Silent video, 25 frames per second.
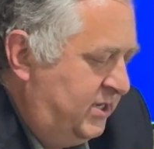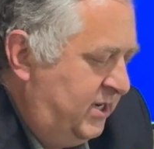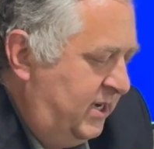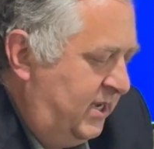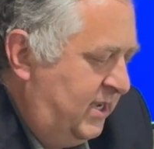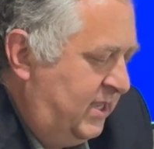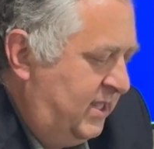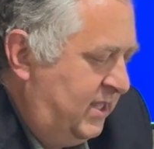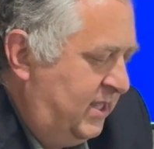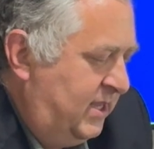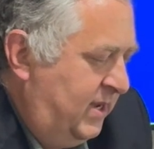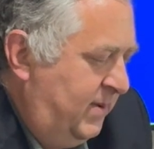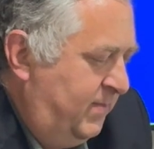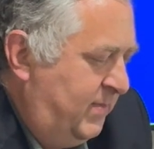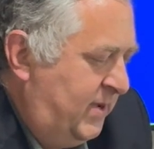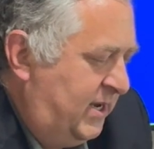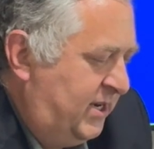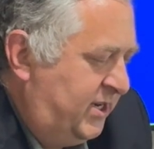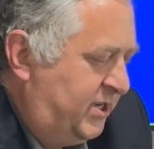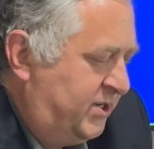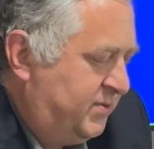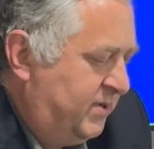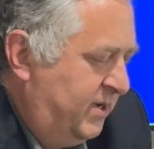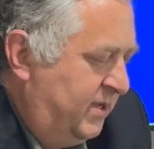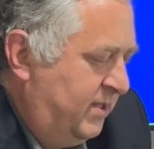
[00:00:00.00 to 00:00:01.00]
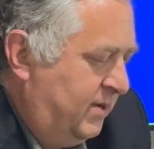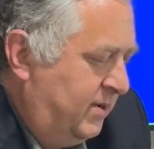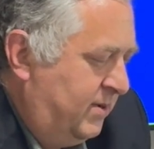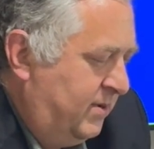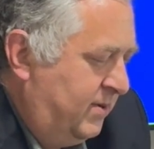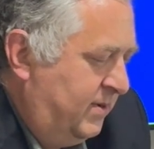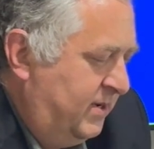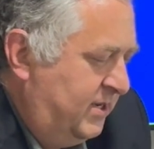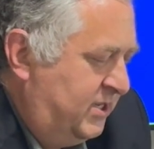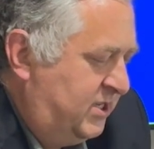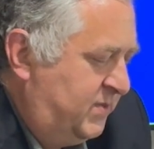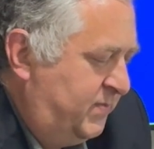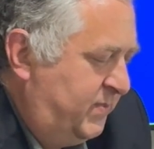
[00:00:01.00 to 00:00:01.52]
and the ministry of the
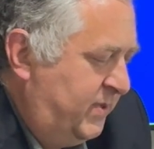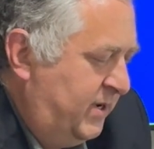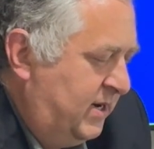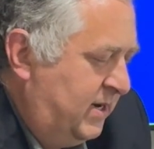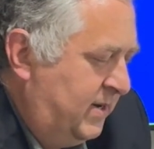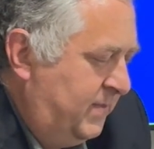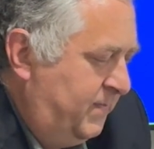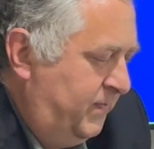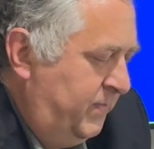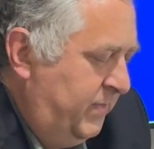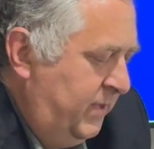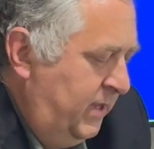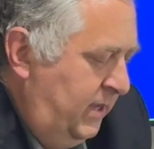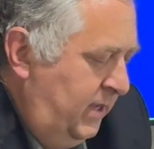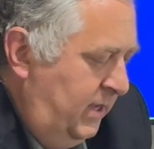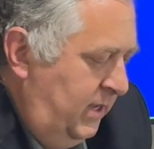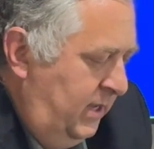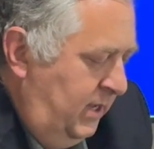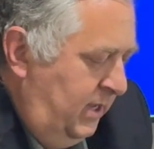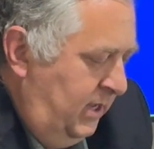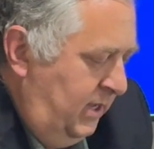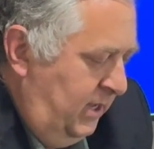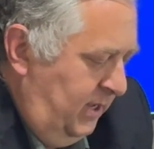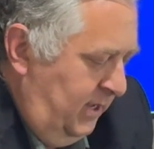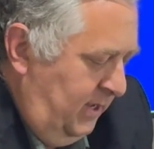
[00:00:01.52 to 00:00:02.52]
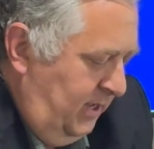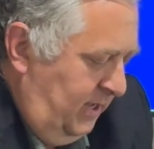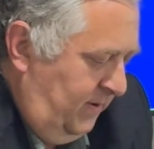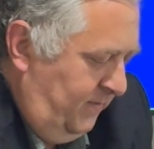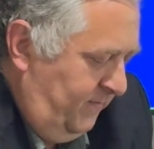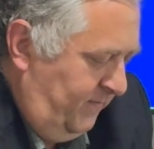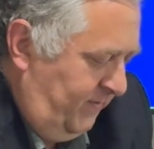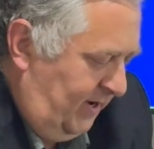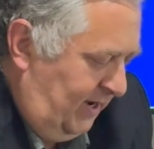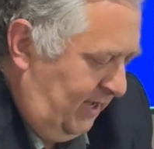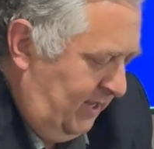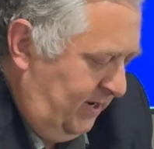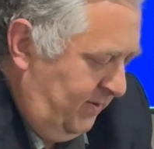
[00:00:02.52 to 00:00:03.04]
Holy Spirit. And
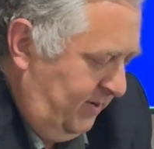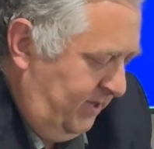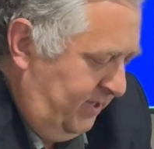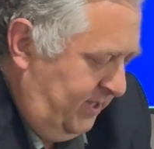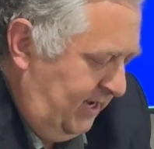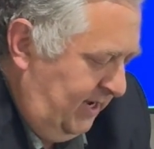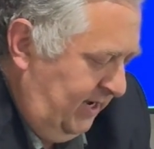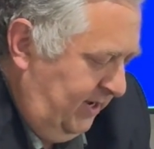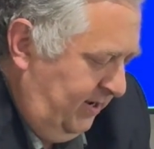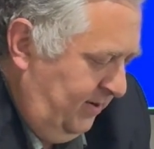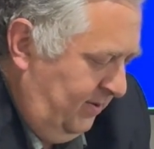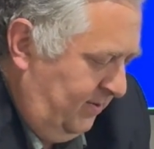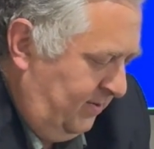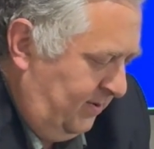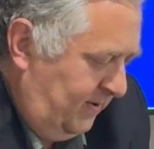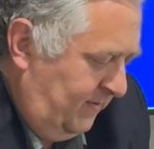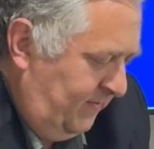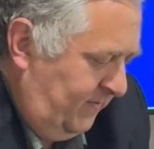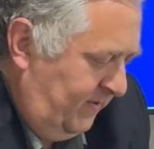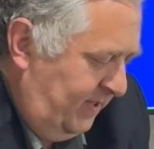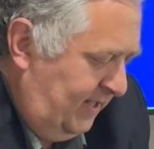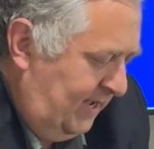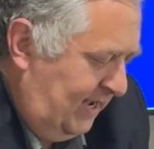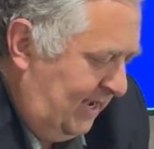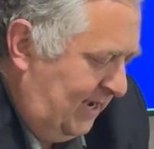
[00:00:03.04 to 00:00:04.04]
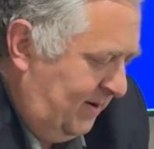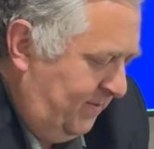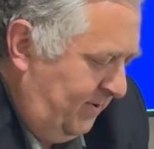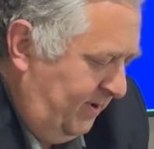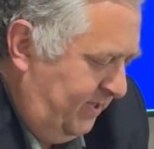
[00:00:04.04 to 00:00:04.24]
Father, we thank you, Lord, for that.